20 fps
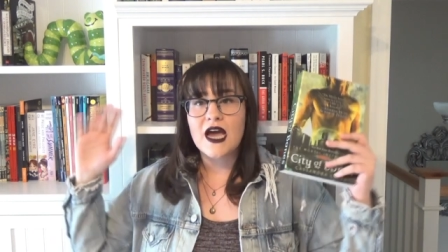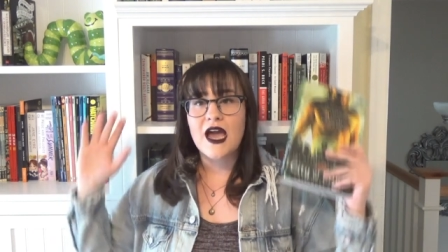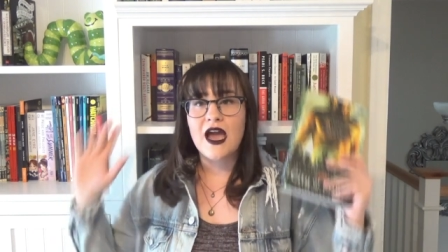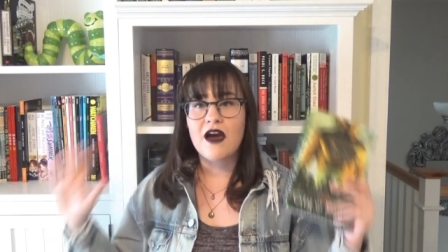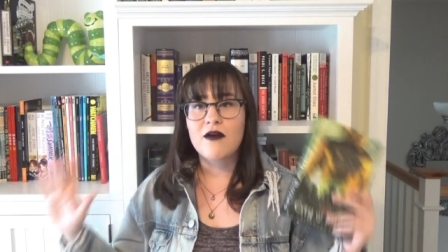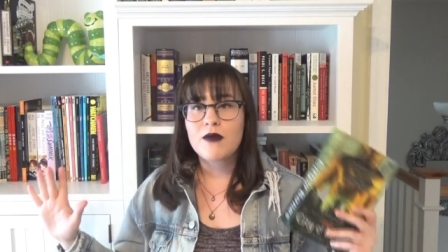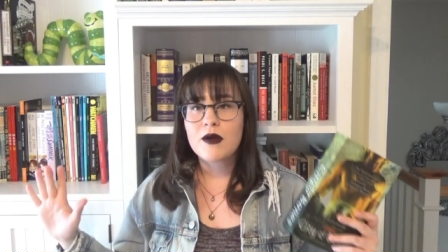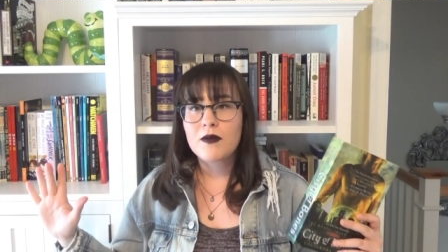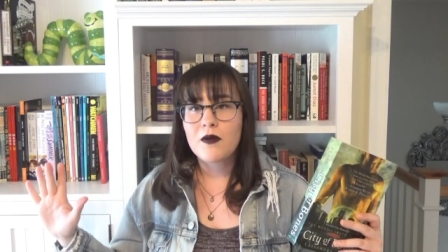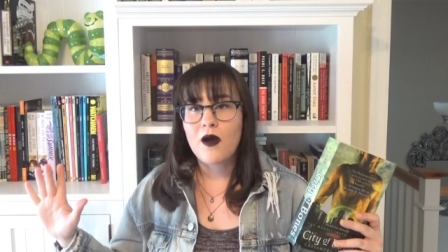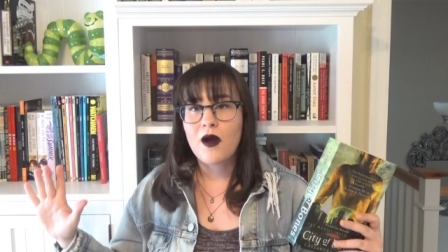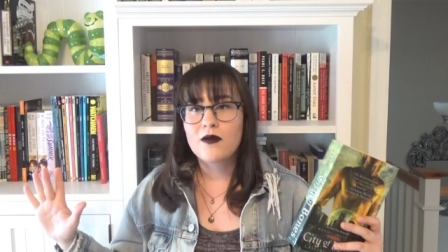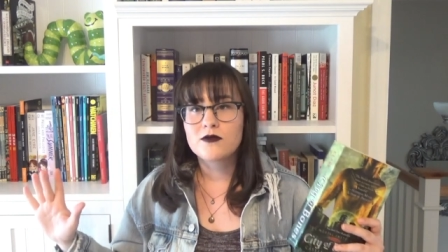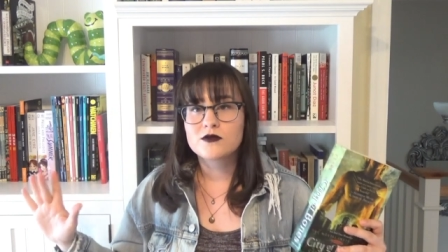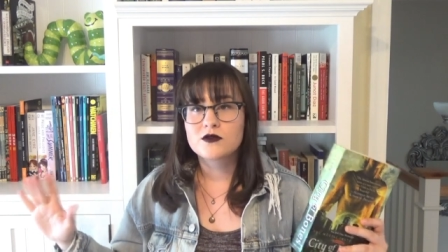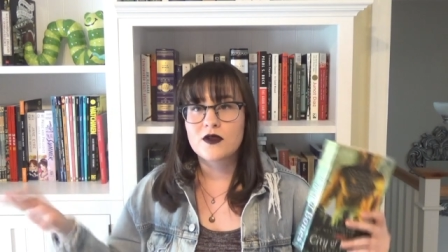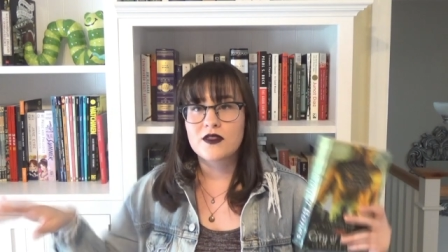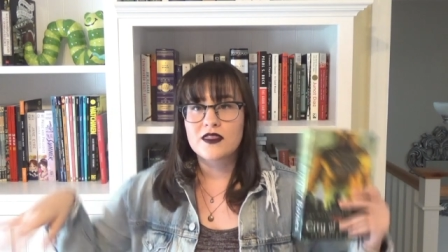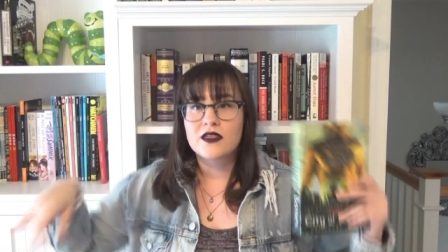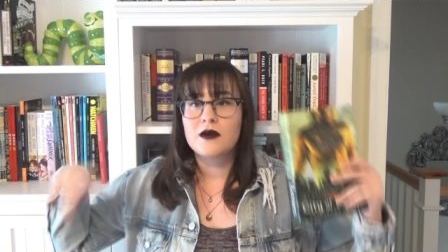I have my
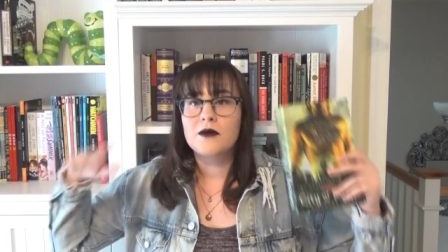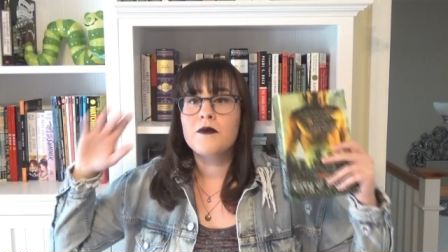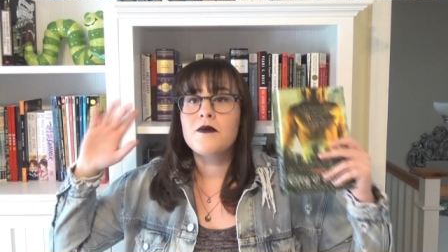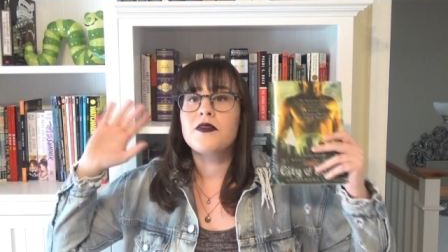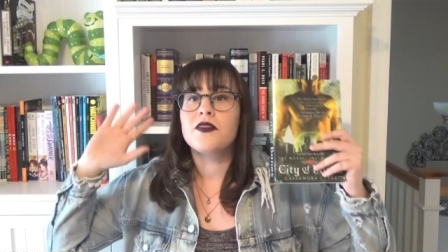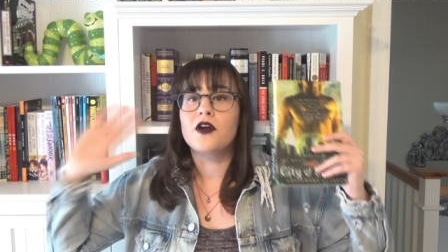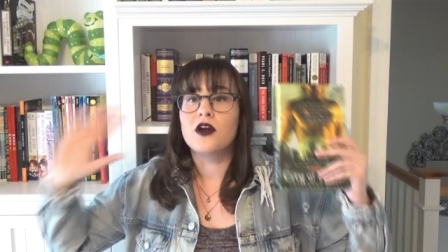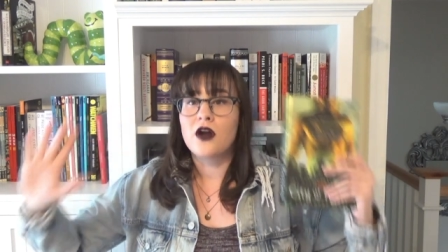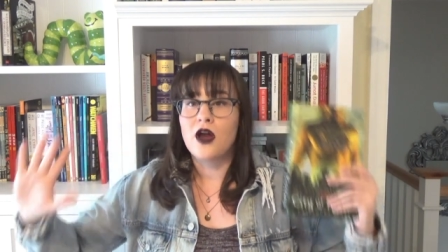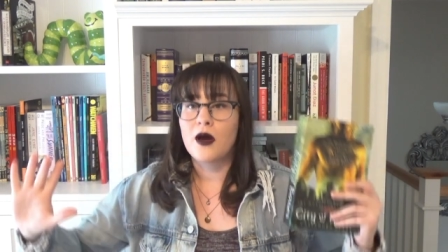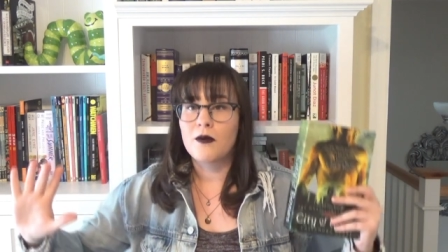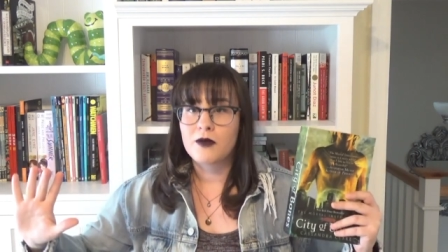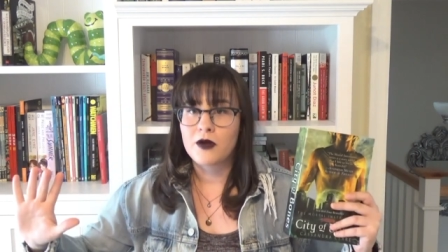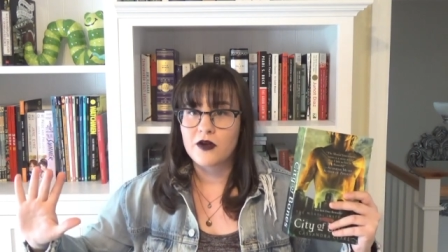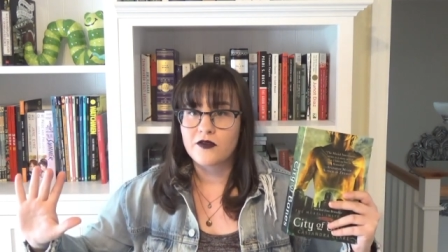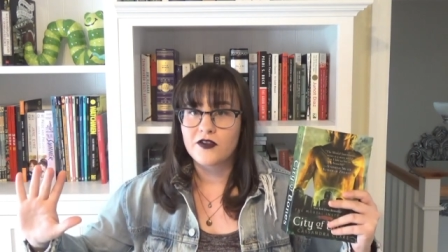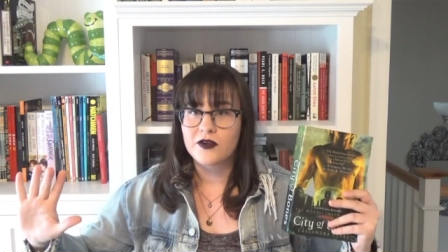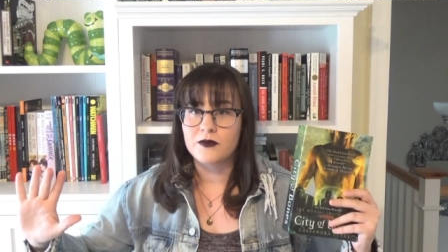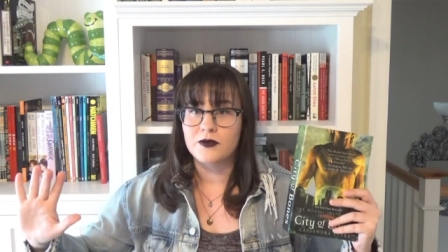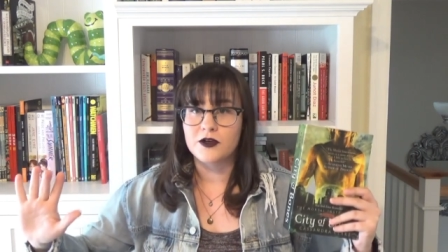problems with them, they're not
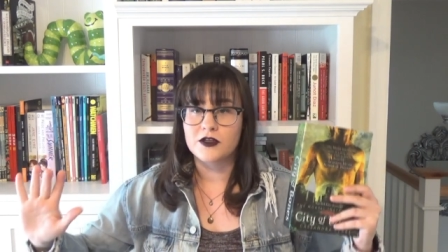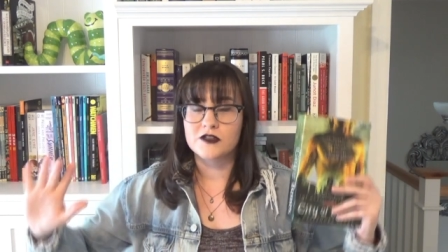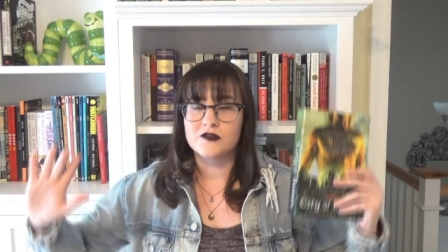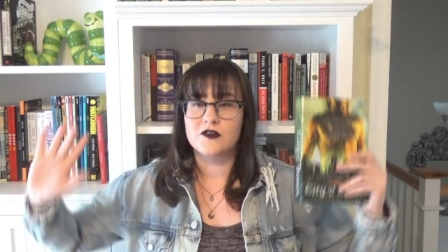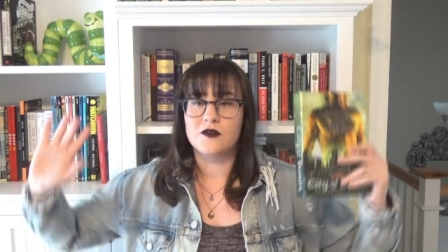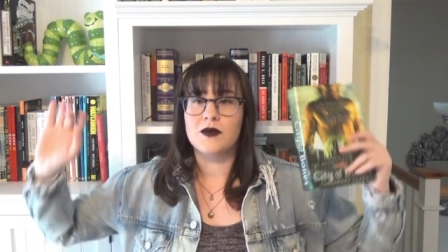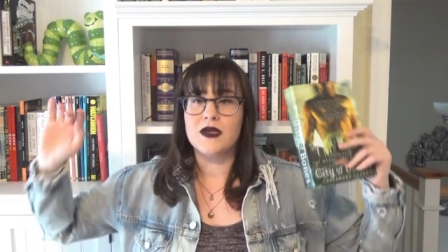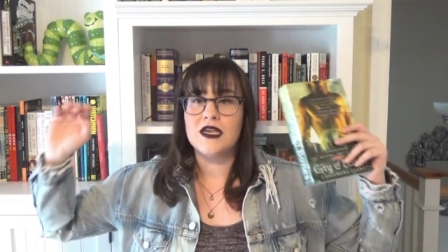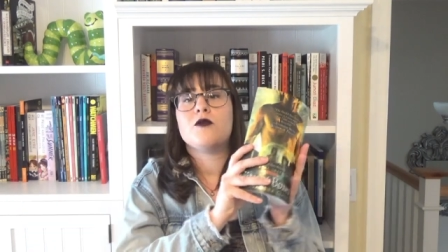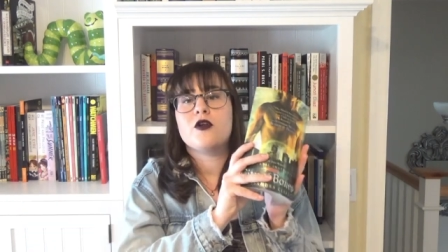perfect books for me.